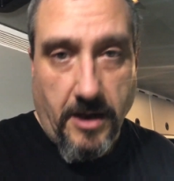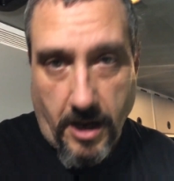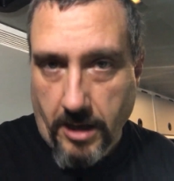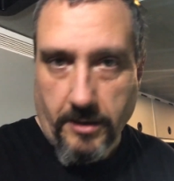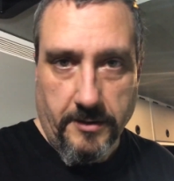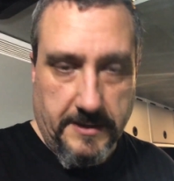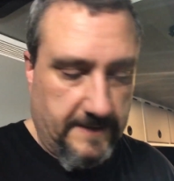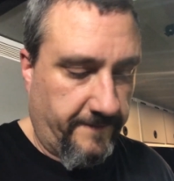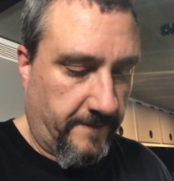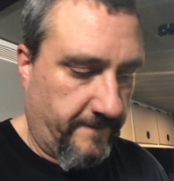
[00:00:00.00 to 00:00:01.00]
all the
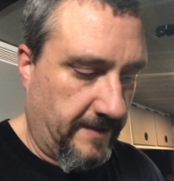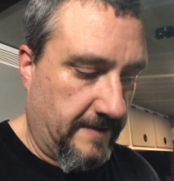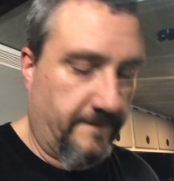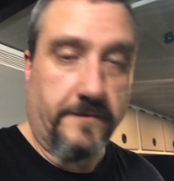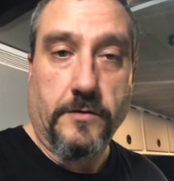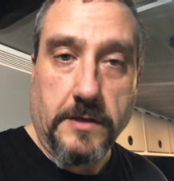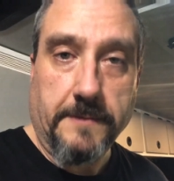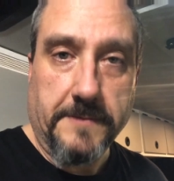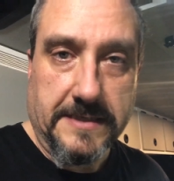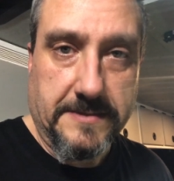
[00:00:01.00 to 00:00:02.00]
different vegan food
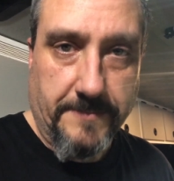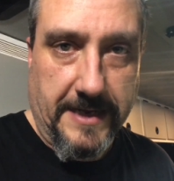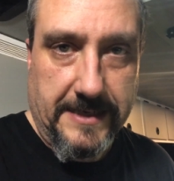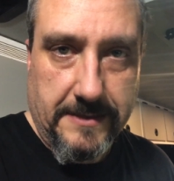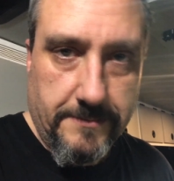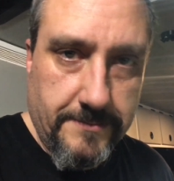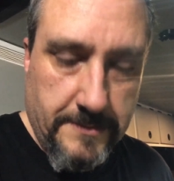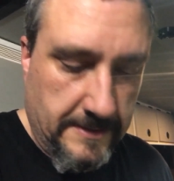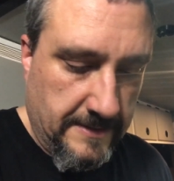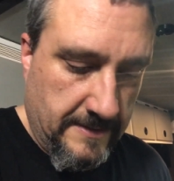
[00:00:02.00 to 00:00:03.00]
companies make
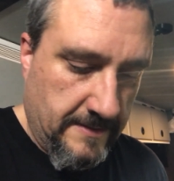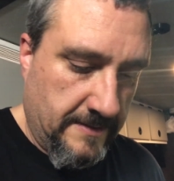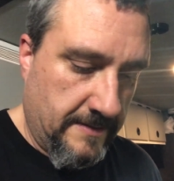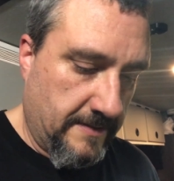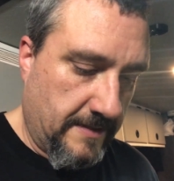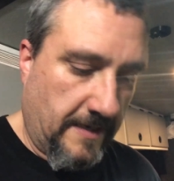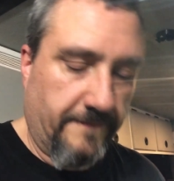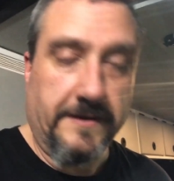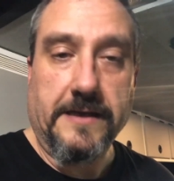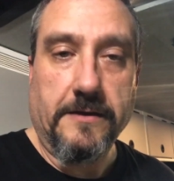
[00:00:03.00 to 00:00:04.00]
a
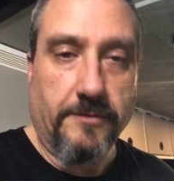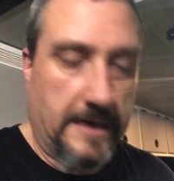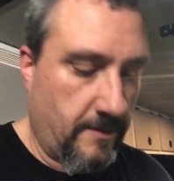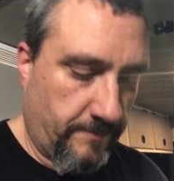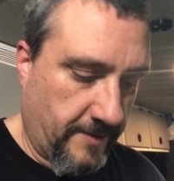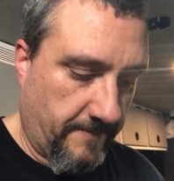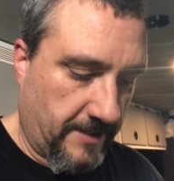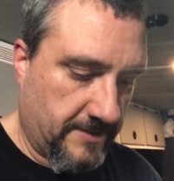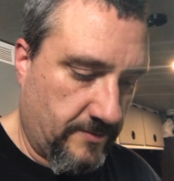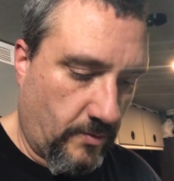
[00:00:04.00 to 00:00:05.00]
vegan ground pretty
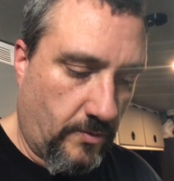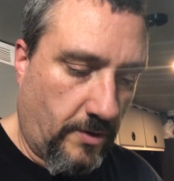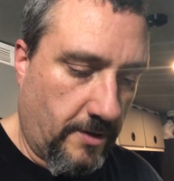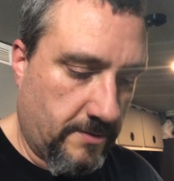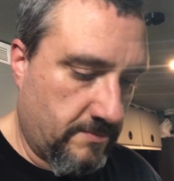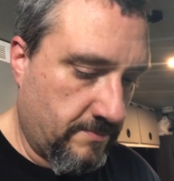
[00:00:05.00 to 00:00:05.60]
much. Or